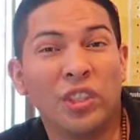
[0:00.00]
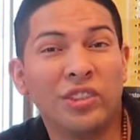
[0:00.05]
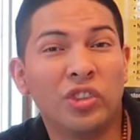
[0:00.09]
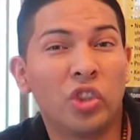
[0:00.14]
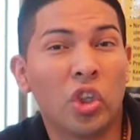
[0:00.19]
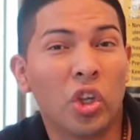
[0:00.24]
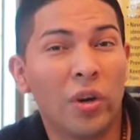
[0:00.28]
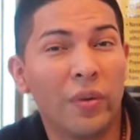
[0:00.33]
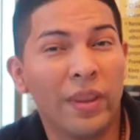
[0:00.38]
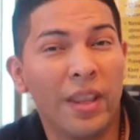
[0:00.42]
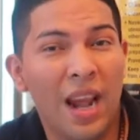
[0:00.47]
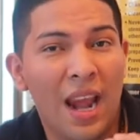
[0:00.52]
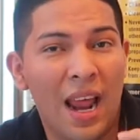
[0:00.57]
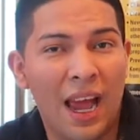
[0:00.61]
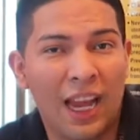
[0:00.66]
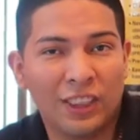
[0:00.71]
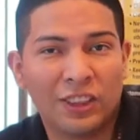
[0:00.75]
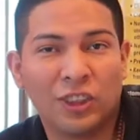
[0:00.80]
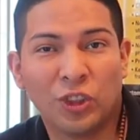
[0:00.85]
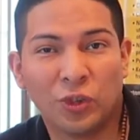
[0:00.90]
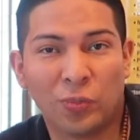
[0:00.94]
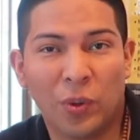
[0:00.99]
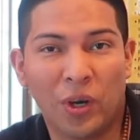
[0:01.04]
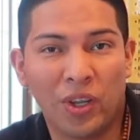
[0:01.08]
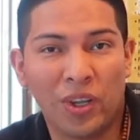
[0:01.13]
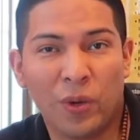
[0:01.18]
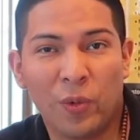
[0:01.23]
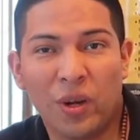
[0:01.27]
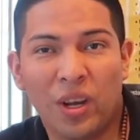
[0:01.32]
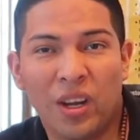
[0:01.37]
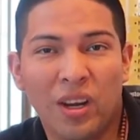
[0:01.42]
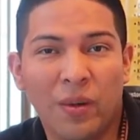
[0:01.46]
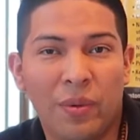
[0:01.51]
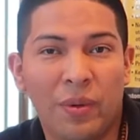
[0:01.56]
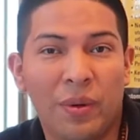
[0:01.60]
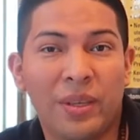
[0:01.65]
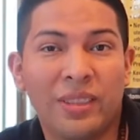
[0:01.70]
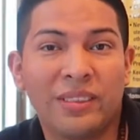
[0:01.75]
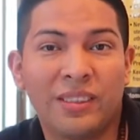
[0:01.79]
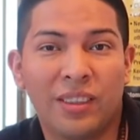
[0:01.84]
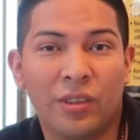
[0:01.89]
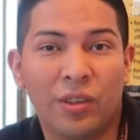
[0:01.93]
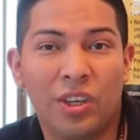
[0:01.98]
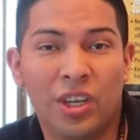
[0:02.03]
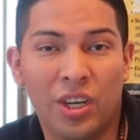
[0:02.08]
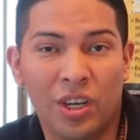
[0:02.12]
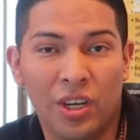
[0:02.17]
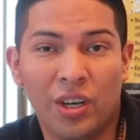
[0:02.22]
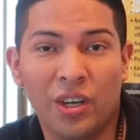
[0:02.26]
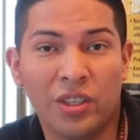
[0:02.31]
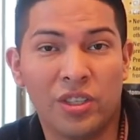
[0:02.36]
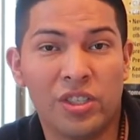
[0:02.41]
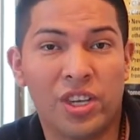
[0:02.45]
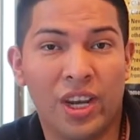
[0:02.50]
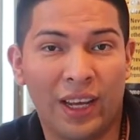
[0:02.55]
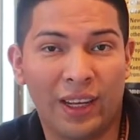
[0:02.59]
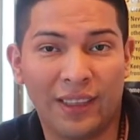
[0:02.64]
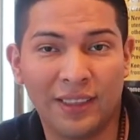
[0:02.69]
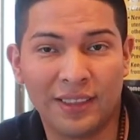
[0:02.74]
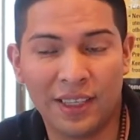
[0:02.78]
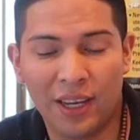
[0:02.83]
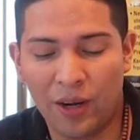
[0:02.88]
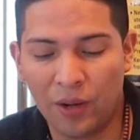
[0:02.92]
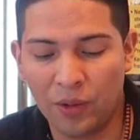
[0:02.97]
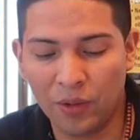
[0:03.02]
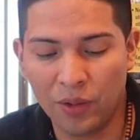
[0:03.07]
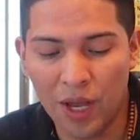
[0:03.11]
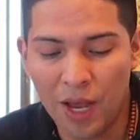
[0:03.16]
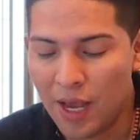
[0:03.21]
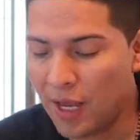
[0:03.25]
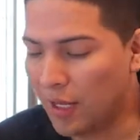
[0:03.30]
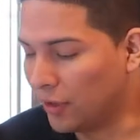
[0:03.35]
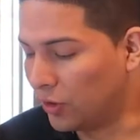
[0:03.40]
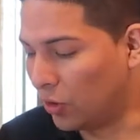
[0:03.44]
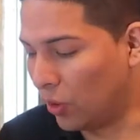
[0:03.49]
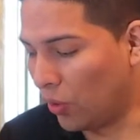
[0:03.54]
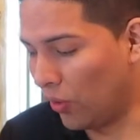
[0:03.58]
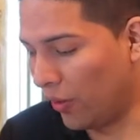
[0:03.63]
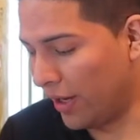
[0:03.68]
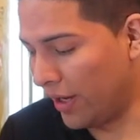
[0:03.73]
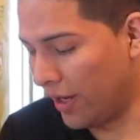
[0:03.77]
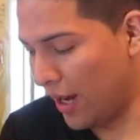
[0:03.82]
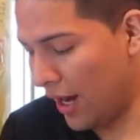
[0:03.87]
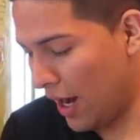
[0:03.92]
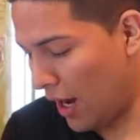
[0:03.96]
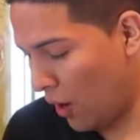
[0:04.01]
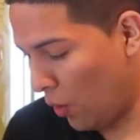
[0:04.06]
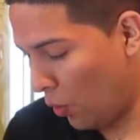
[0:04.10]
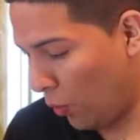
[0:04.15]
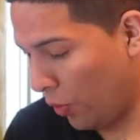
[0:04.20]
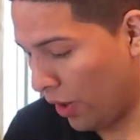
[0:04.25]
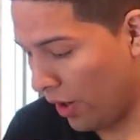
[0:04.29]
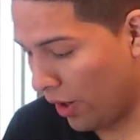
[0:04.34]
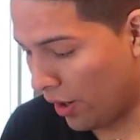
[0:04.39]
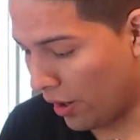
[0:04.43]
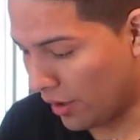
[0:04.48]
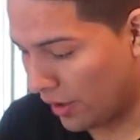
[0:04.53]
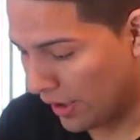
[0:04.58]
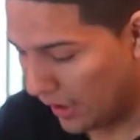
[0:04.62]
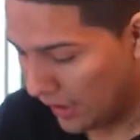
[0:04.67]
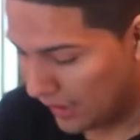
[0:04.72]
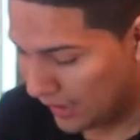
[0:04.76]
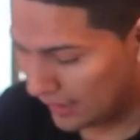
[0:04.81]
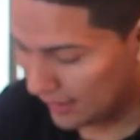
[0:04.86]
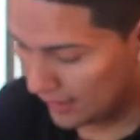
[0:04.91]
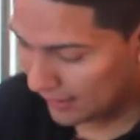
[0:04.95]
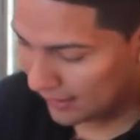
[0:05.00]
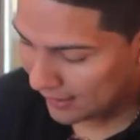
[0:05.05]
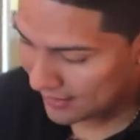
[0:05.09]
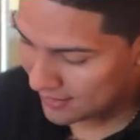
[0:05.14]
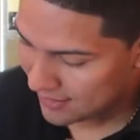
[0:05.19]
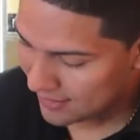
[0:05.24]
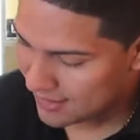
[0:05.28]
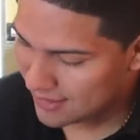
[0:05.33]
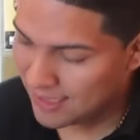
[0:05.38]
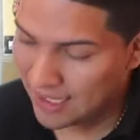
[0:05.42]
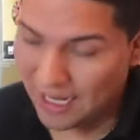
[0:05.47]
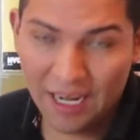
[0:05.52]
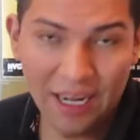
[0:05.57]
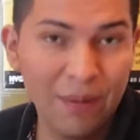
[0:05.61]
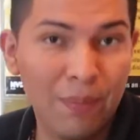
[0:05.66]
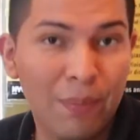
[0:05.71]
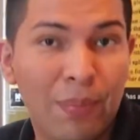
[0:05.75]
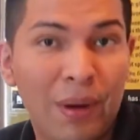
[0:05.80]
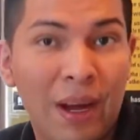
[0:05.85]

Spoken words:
this is gonna be the last spot that we're gonna be visiting here in Chinatown. So right now we are in Time